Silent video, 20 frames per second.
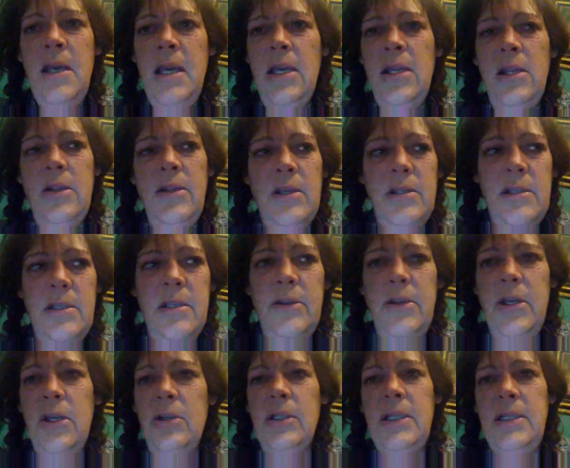and that's
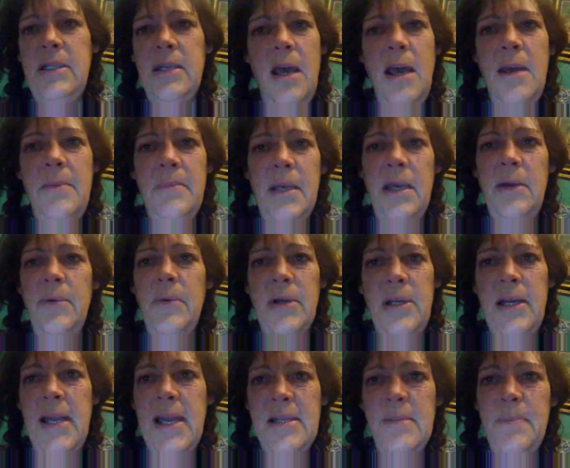the only timeline where
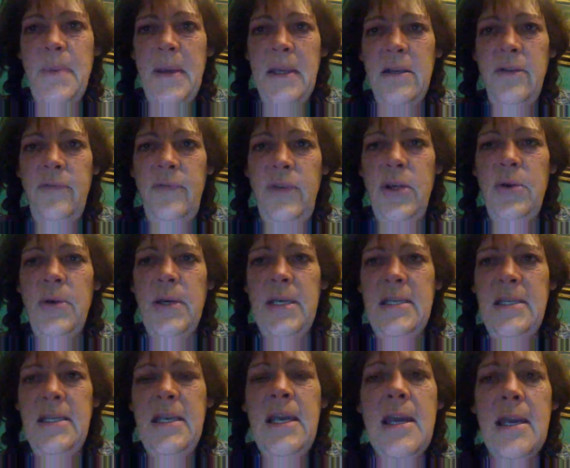an aspect of you
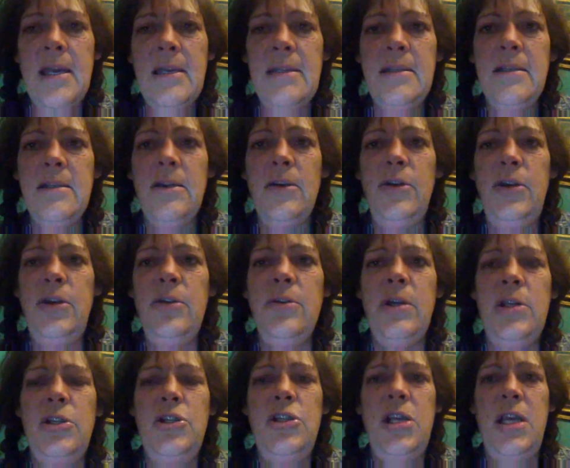exists so you
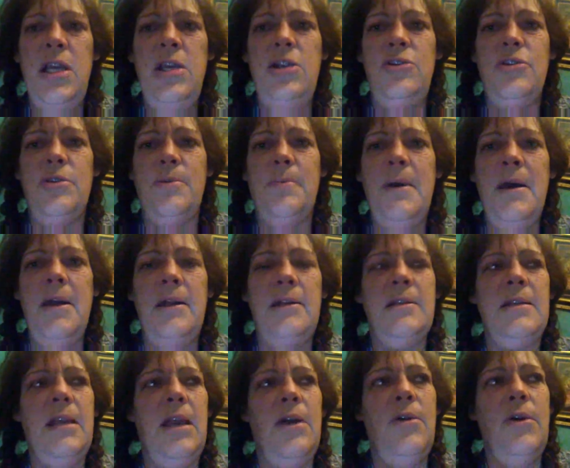can change your mind
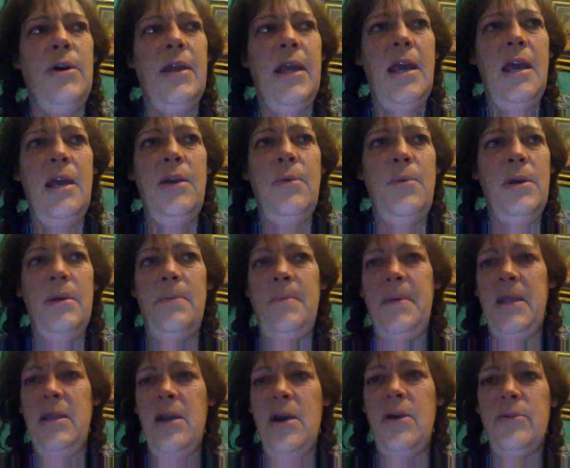and say okay i don't want to
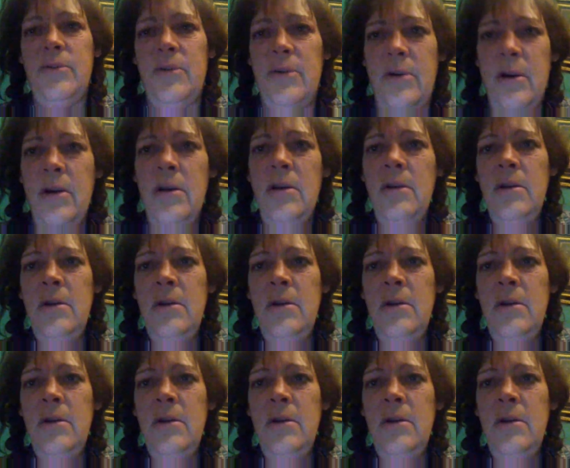be the owner